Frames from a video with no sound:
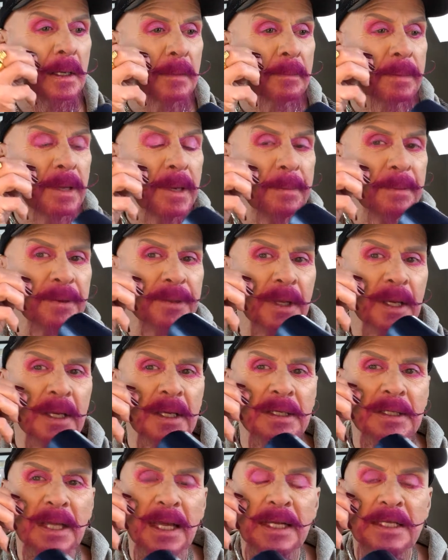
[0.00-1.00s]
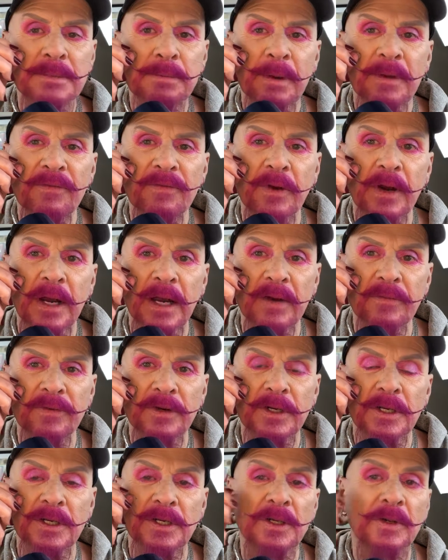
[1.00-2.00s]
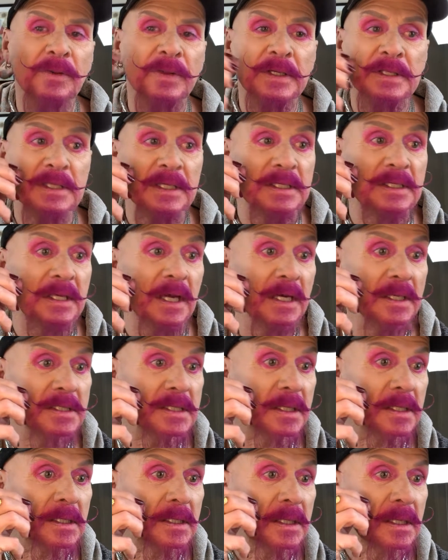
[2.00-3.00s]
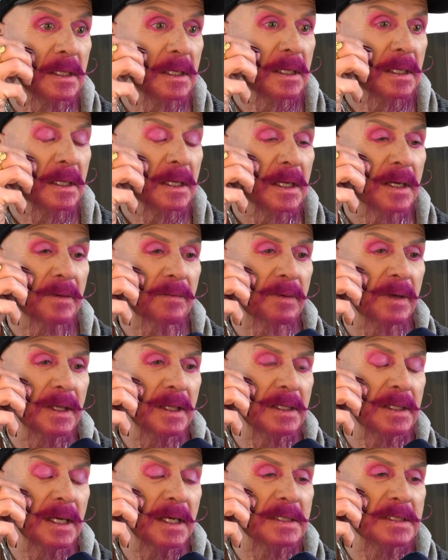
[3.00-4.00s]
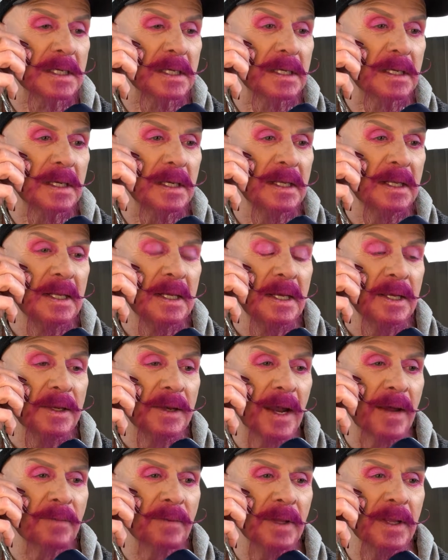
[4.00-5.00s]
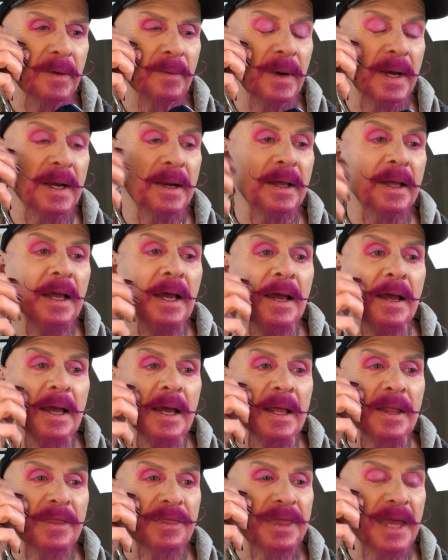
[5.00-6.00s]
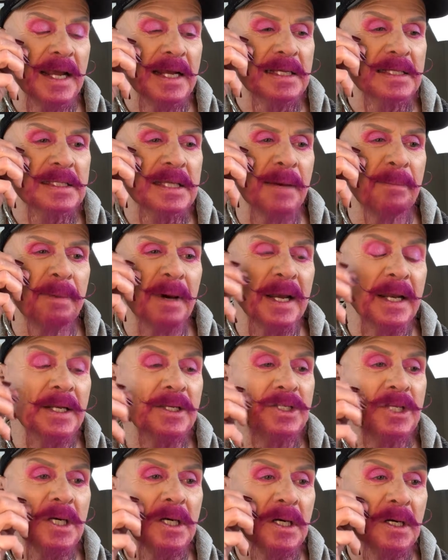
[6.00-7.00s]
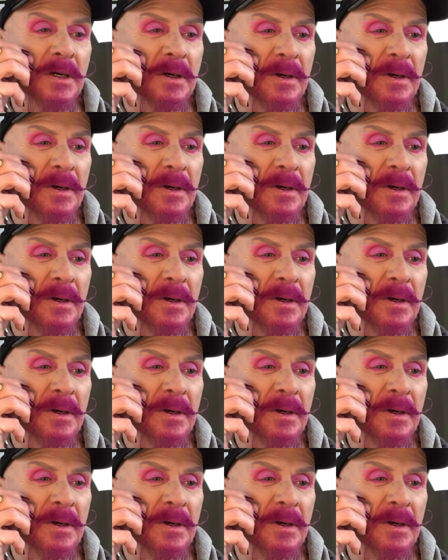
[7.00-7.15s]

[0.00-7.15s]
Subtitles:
People think it takes me forever to do this. It doesn't. It really doesn't. You know, I really want to thank somebody too.